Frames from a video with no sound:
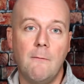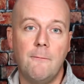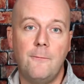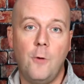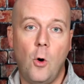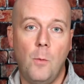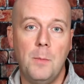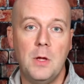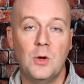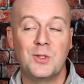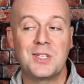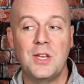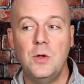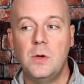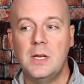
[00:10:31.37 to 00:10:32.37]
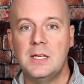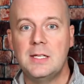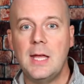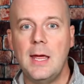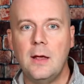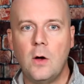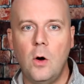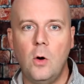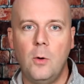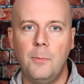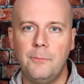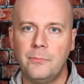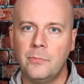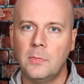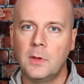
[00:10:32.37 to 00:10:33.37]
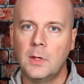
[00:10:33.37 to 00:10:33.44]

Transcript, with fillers: full meals that you can take home